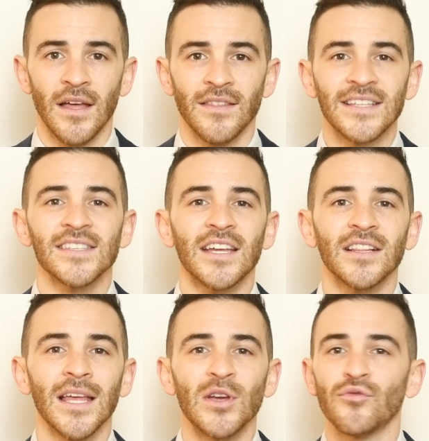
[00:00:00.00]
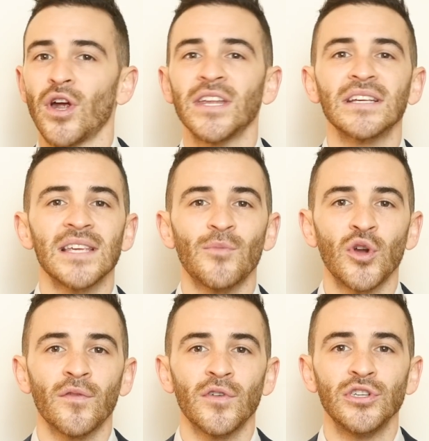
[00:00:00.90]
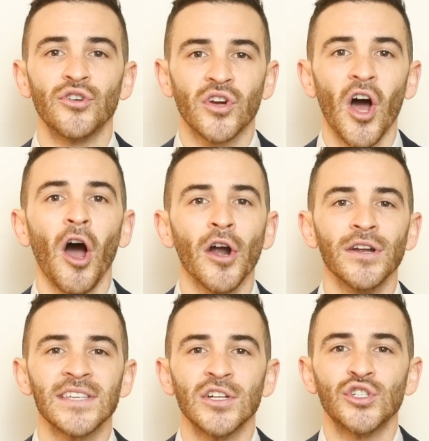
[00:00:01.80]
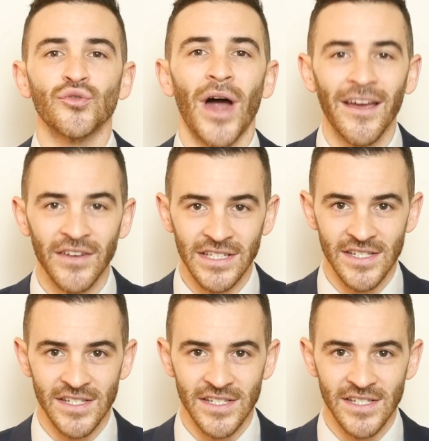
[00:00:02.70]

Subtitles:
That's like claiming running someone over in your car is a driving